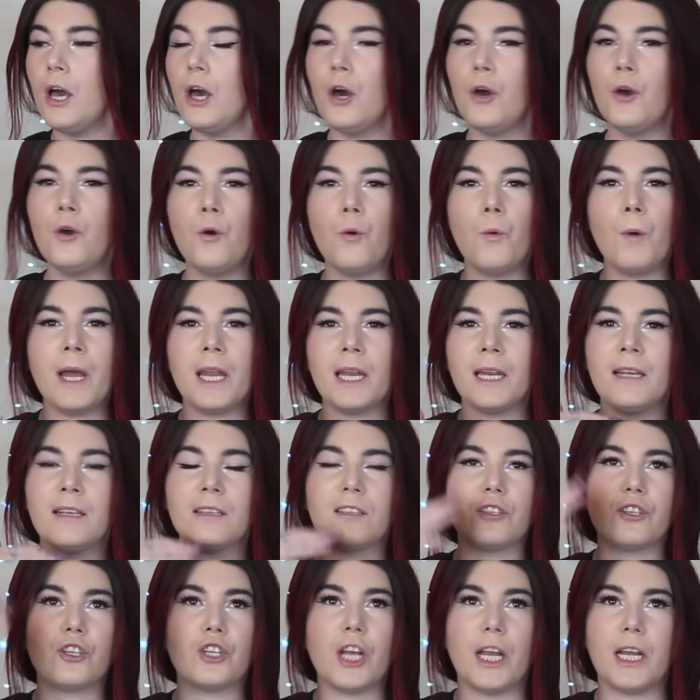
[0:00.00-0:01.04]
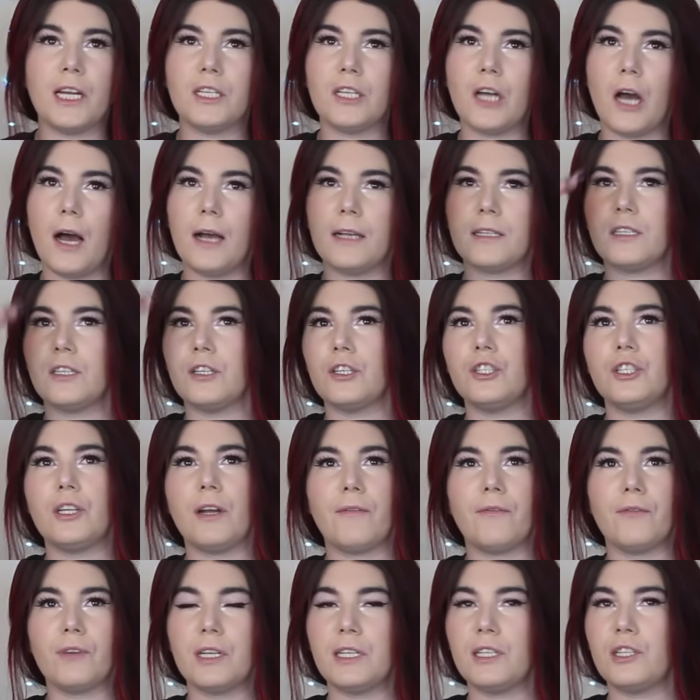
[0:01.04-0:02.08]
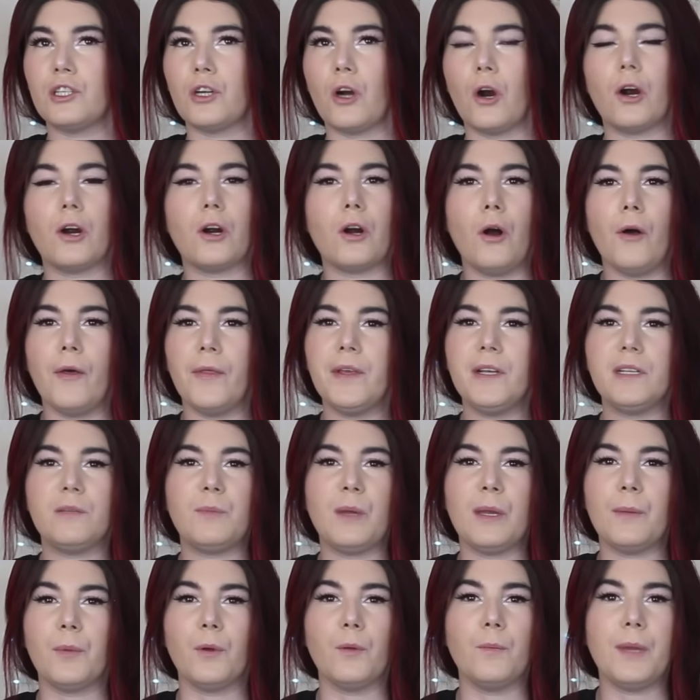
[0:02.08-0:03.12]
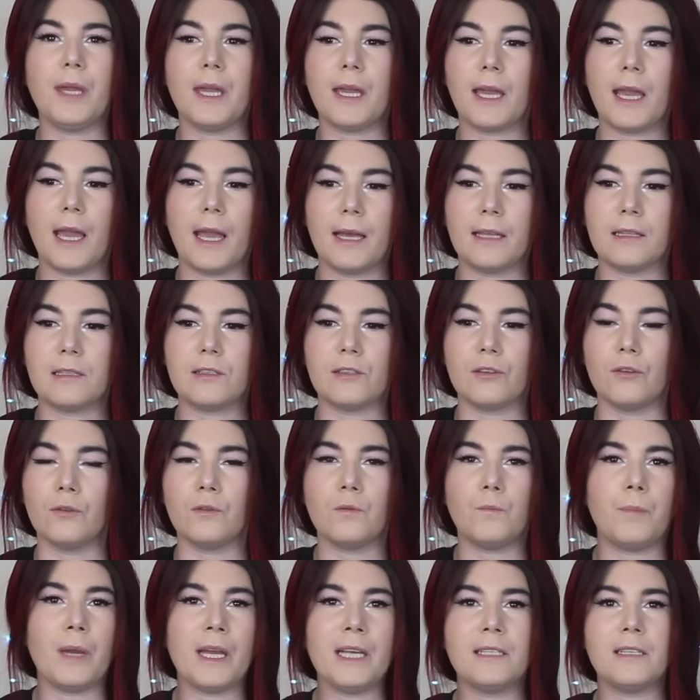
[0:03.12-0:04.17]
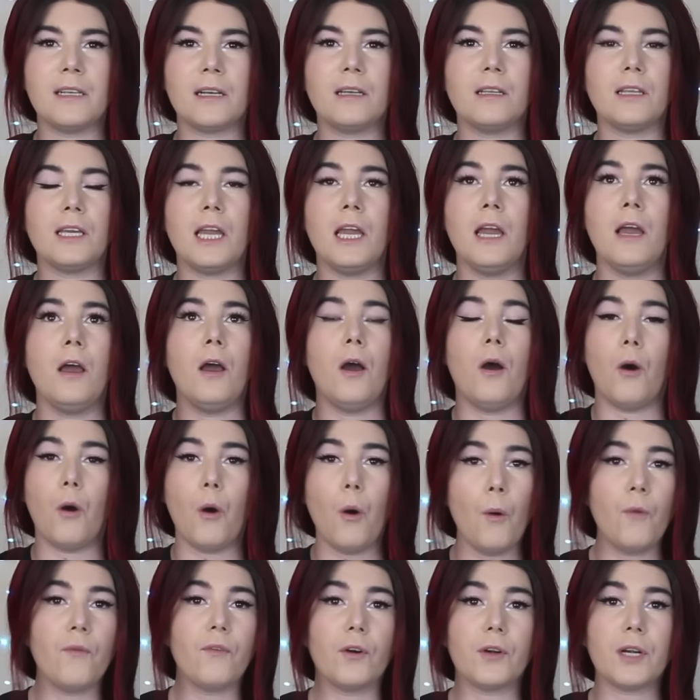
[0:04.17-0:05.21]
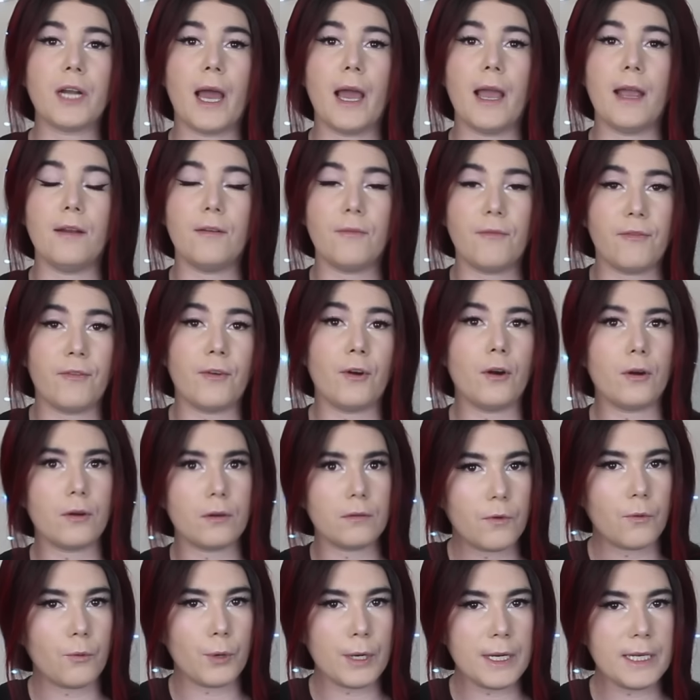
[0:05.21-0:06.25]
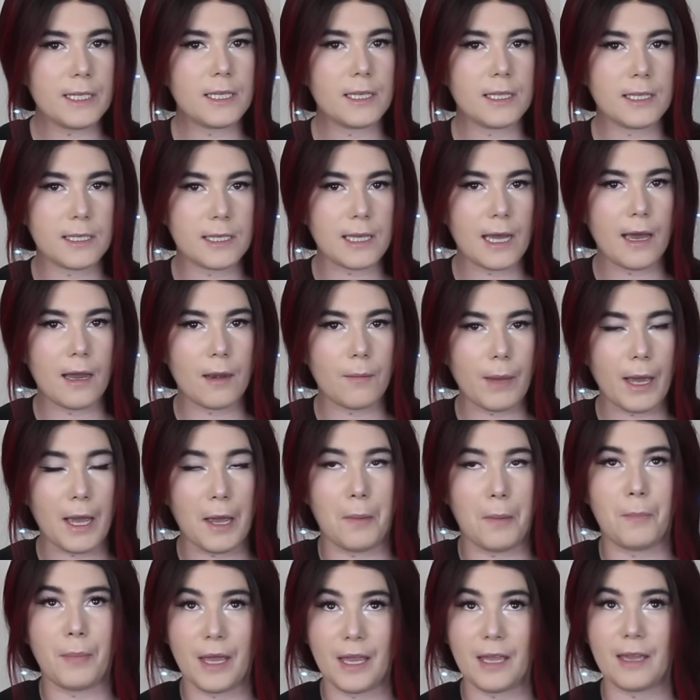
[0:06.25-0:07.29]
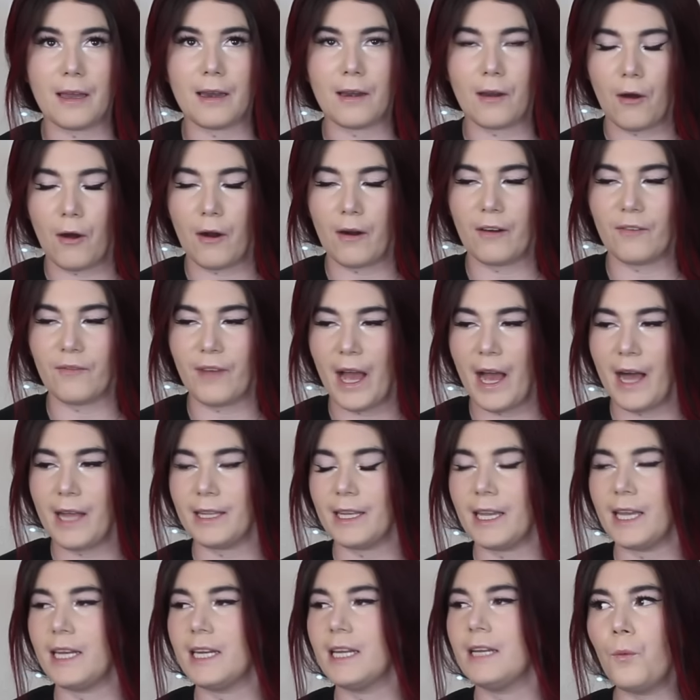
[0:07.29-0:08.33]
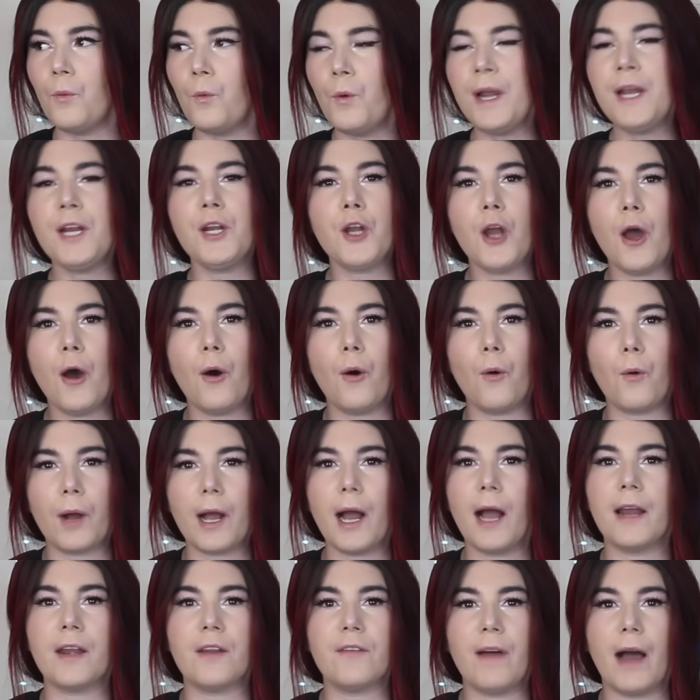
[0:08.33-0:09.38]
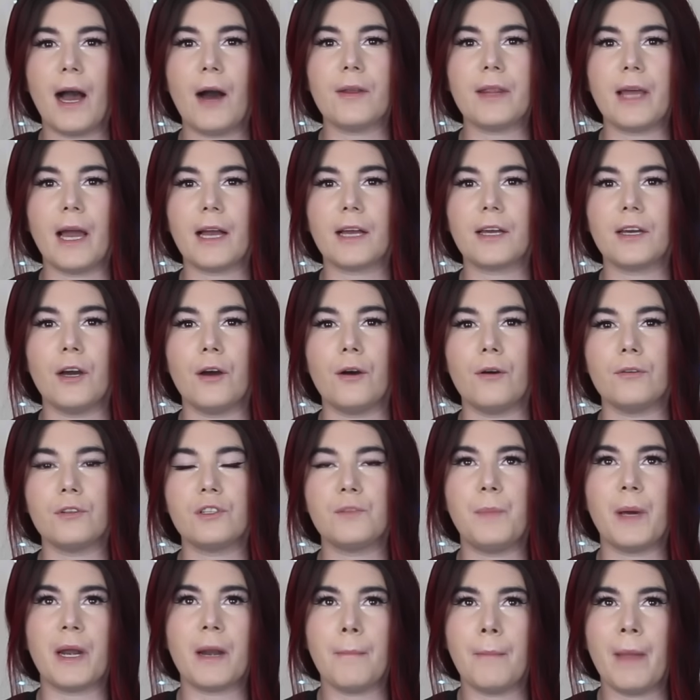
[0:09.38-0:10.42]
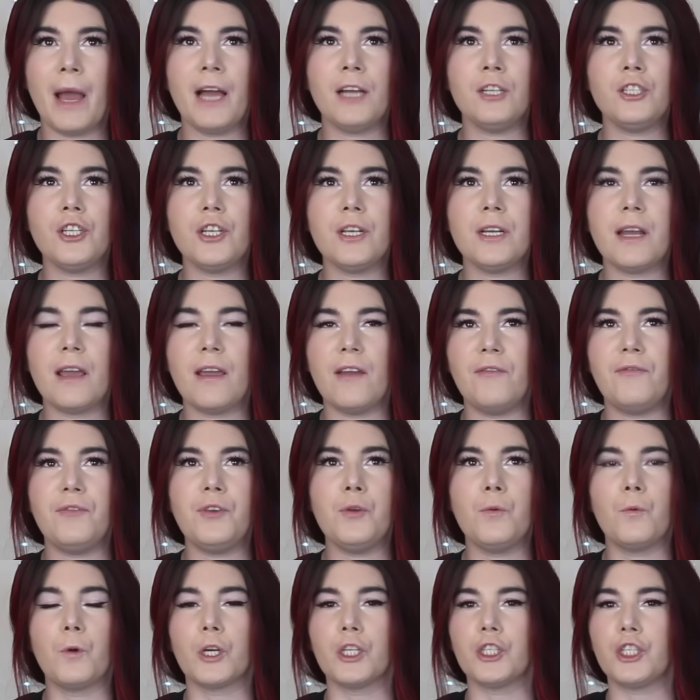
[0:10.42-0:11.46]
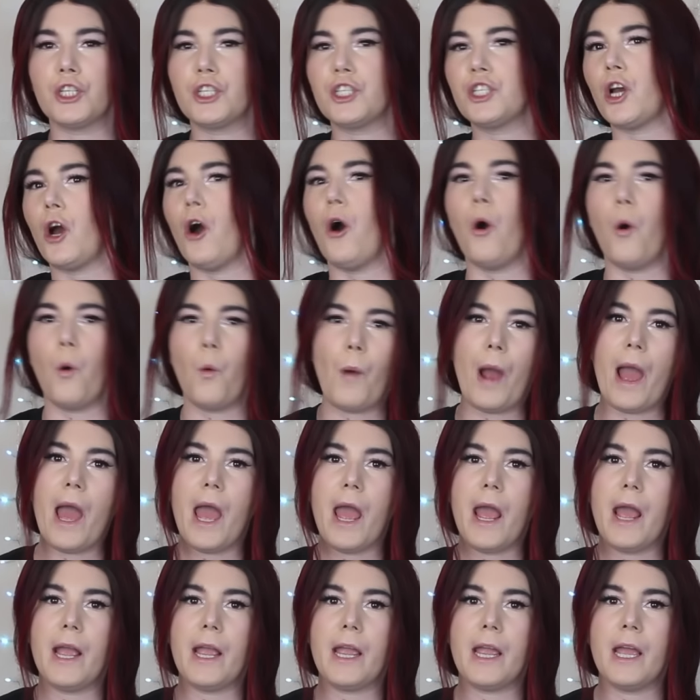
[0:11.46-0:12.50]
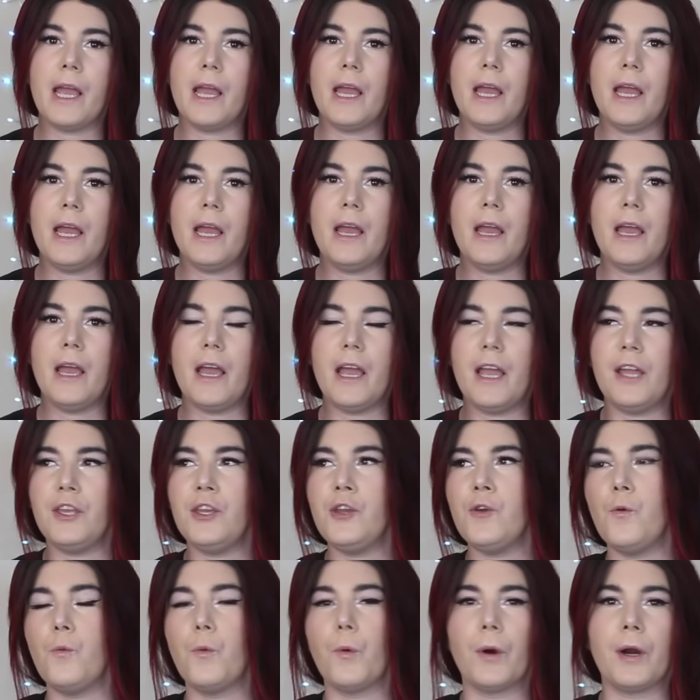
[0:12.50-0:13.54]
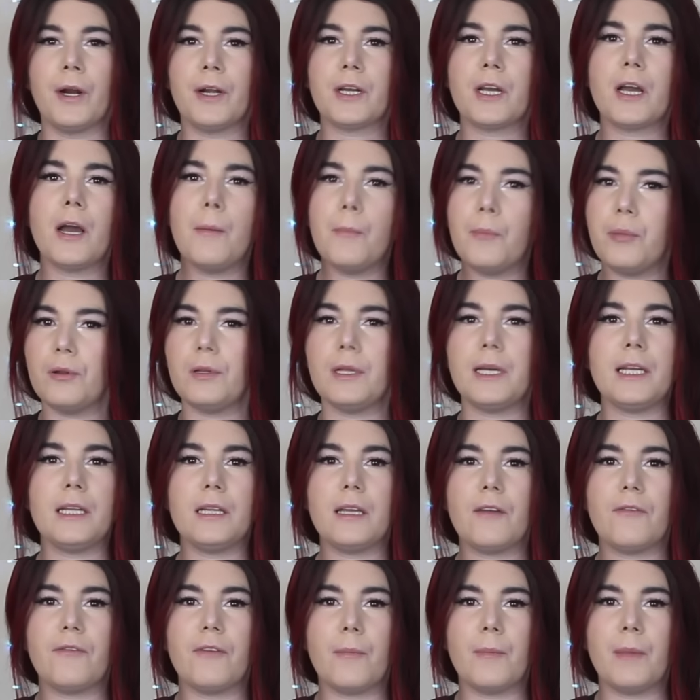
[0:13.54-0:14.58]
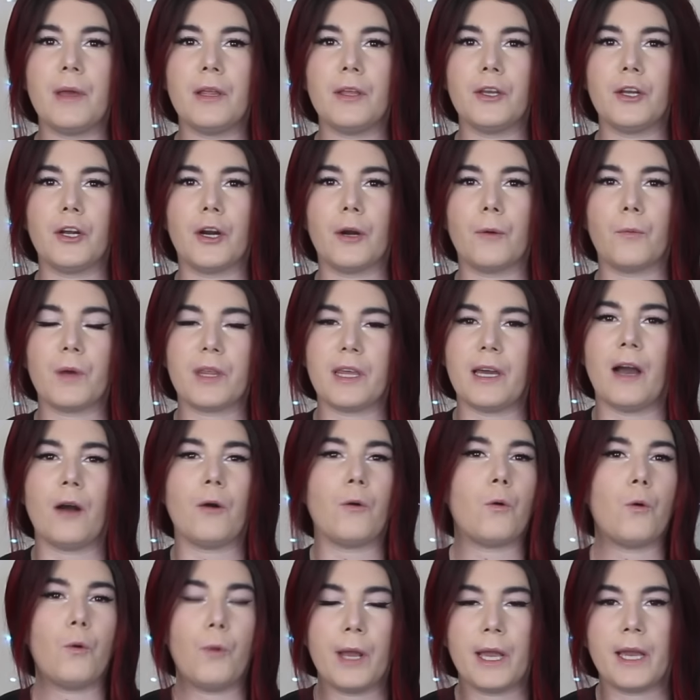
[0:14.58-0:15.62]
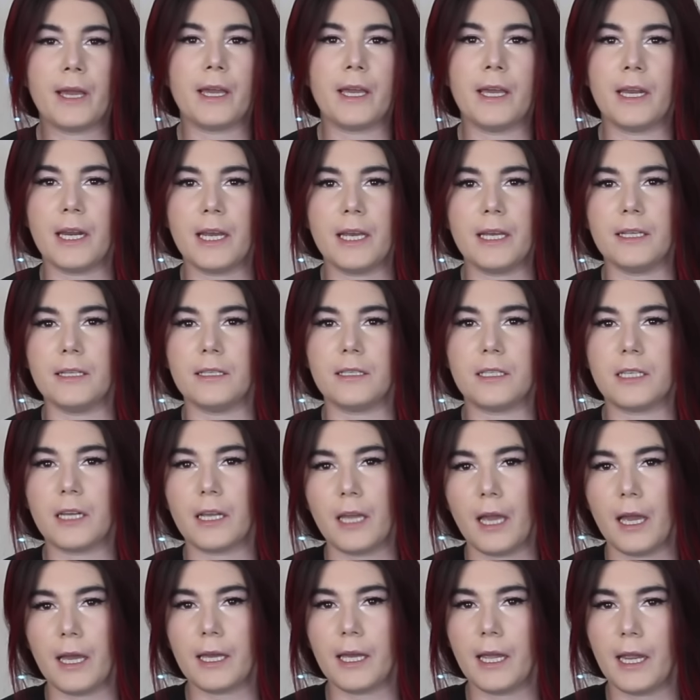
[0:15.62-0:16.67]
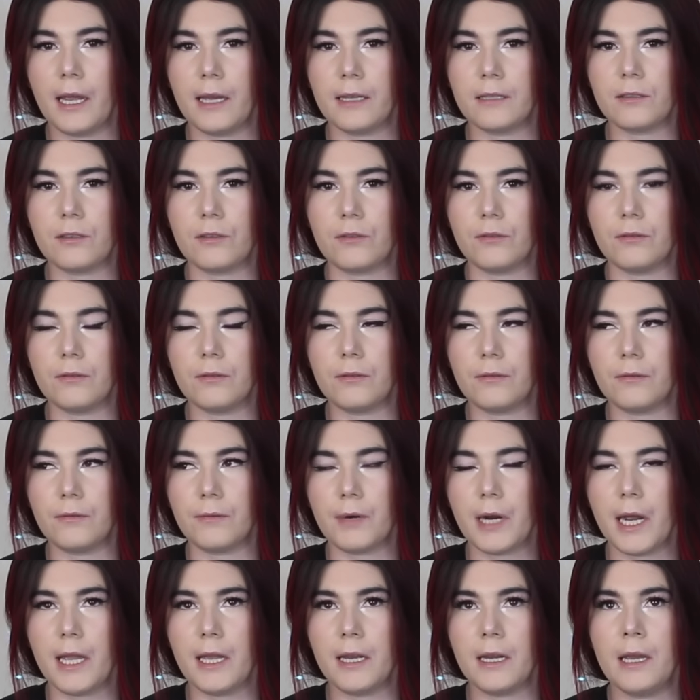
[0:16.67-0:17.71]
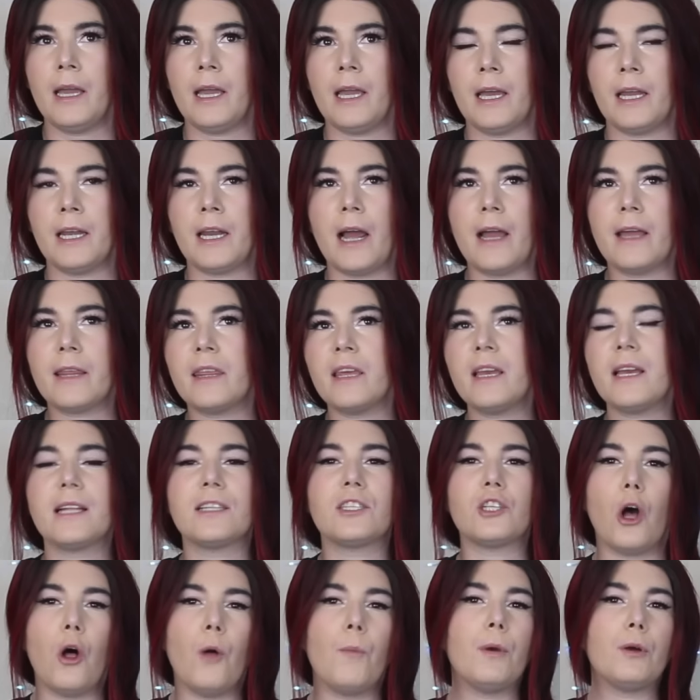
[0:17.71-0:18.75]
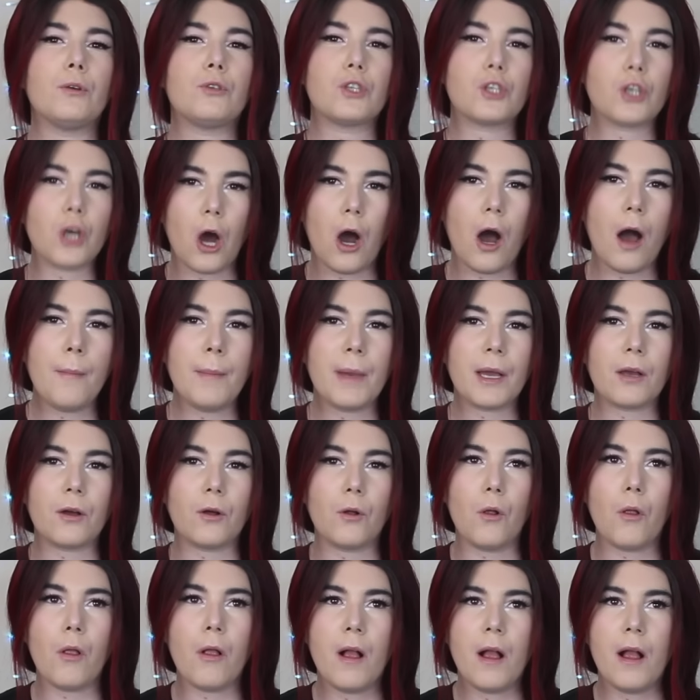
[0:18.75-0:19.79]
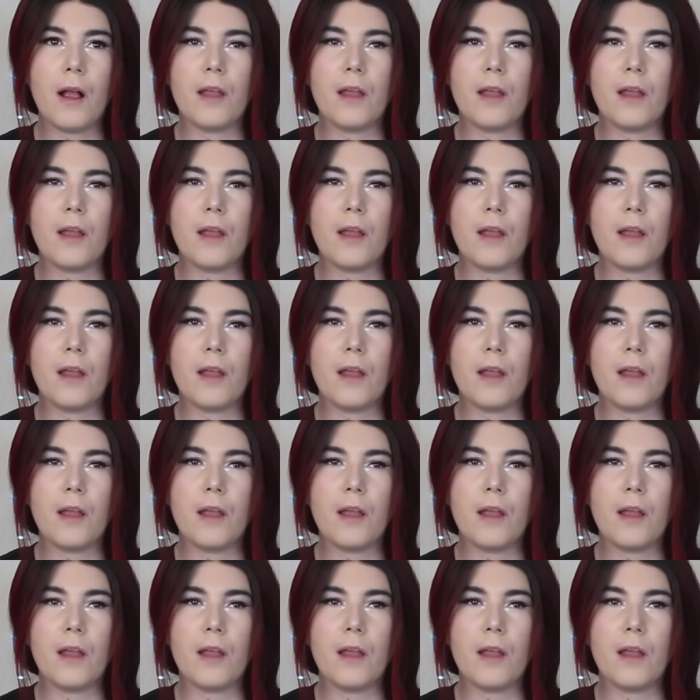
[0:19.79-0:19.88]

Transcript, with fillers: who witnessed Shane Dawson, Jeffree Star, all these people being canceled basically overnight for reasons that, in my opinion, are valid. We know kind of how that goes, but imagine if you were just away and you weren't completely familiar with how quick it is to get canceled, right? And I think it's almost comical